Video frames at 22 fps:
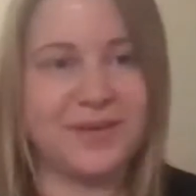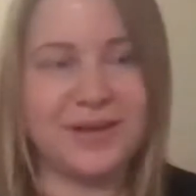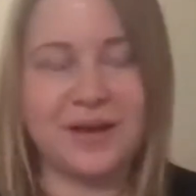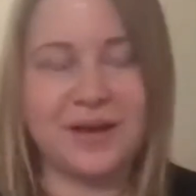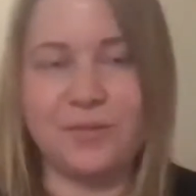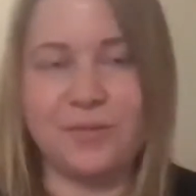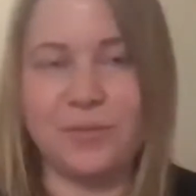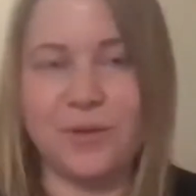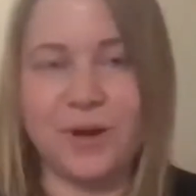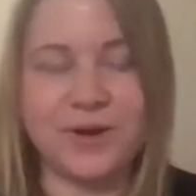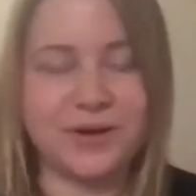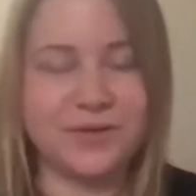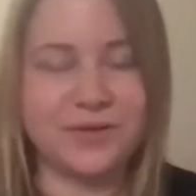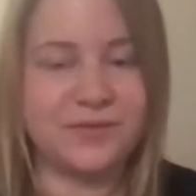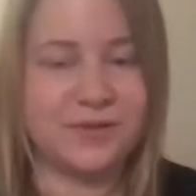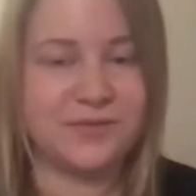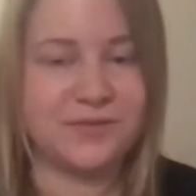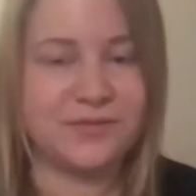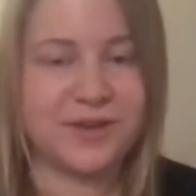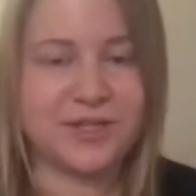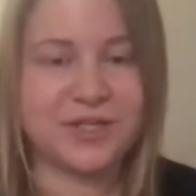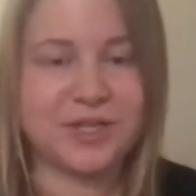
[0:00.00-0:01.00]
A
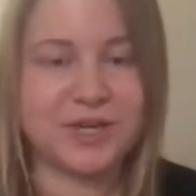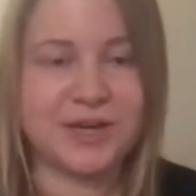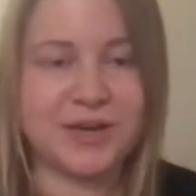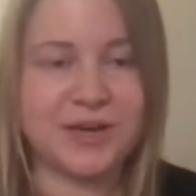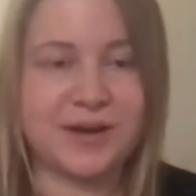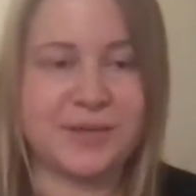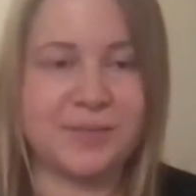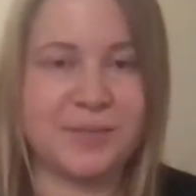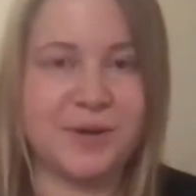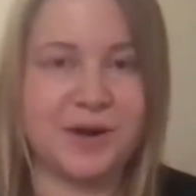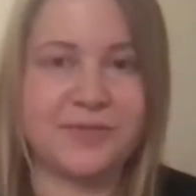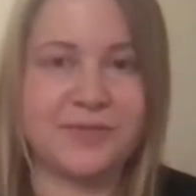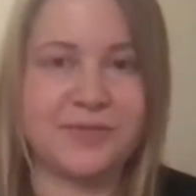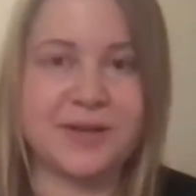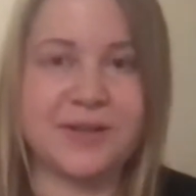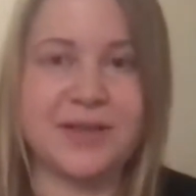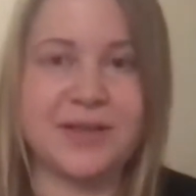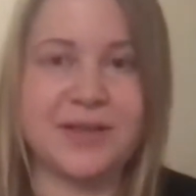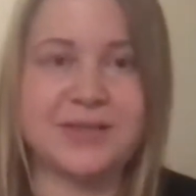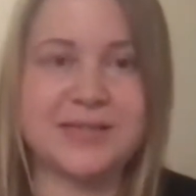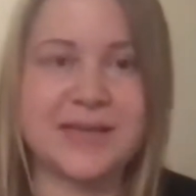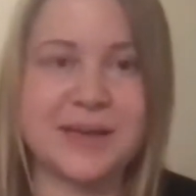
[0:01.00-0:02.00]
wonderful vision, and it
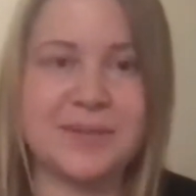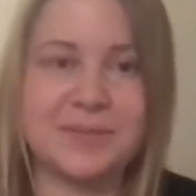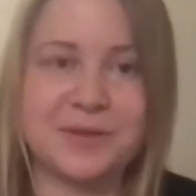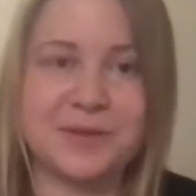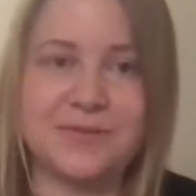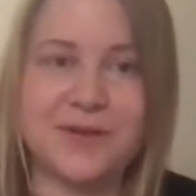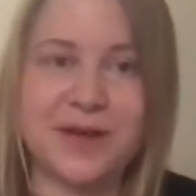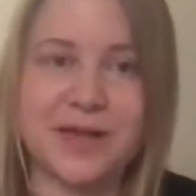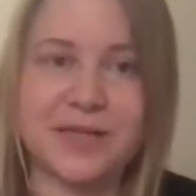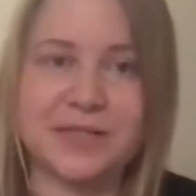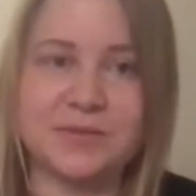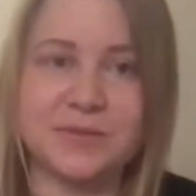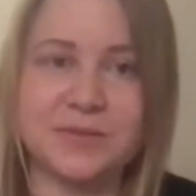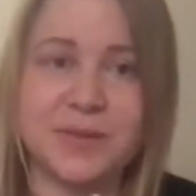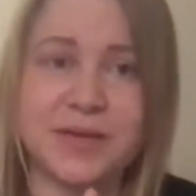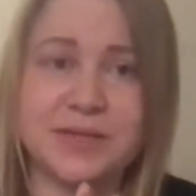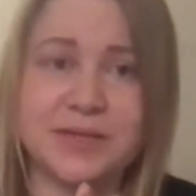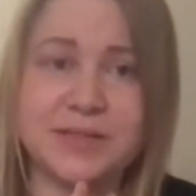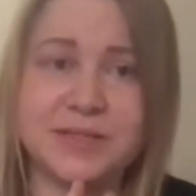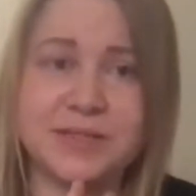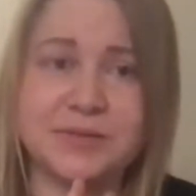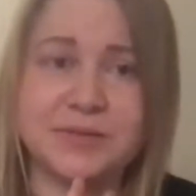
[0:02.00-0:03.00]
perfectly exemplifies what
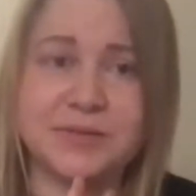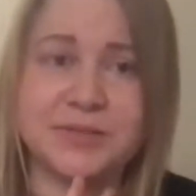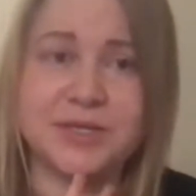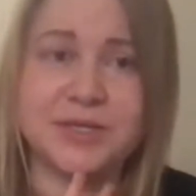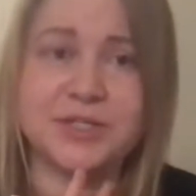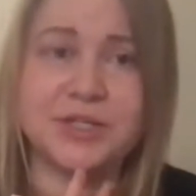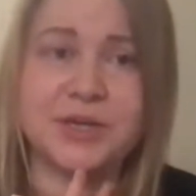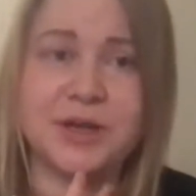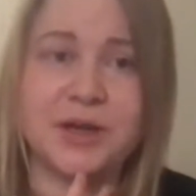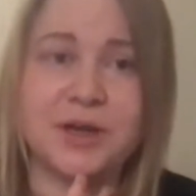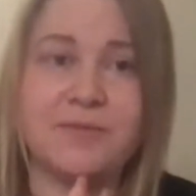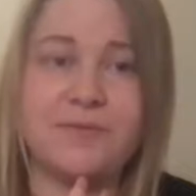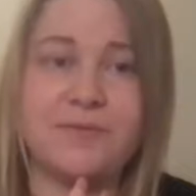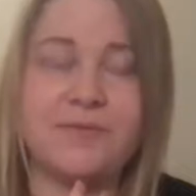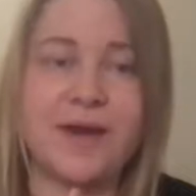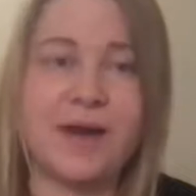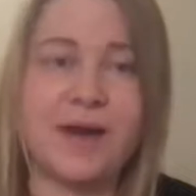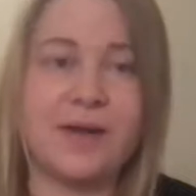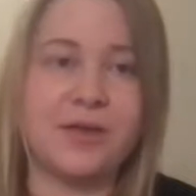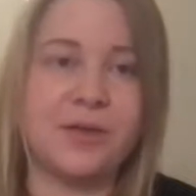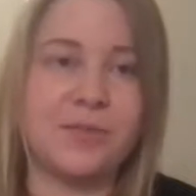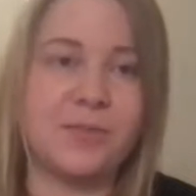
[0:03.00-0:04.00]
makes you such a
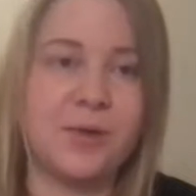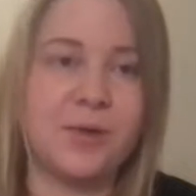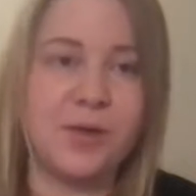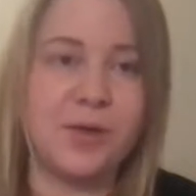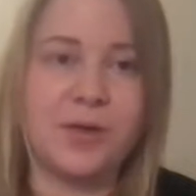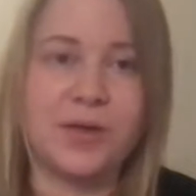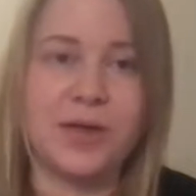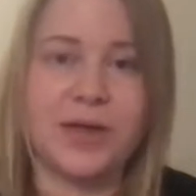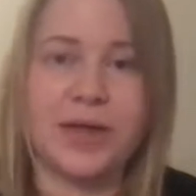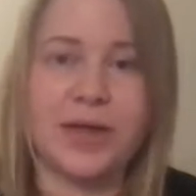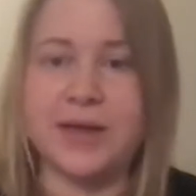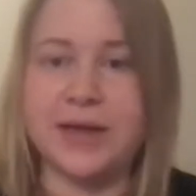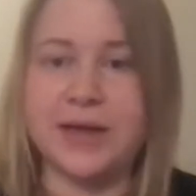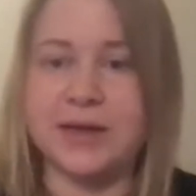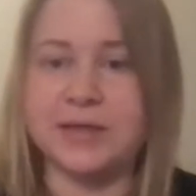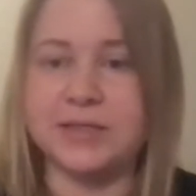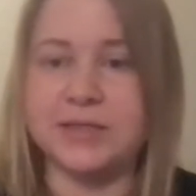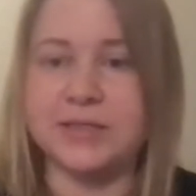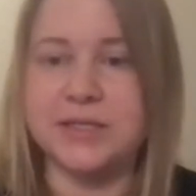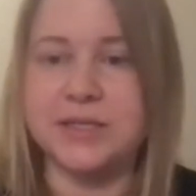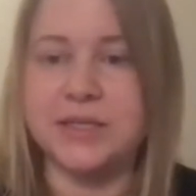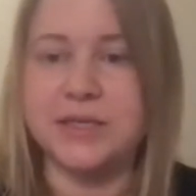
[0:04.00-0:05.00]
valuable
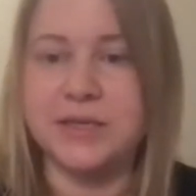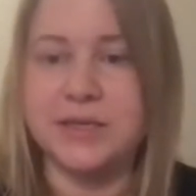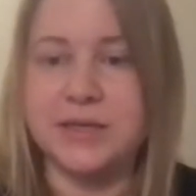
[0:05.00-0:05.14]
and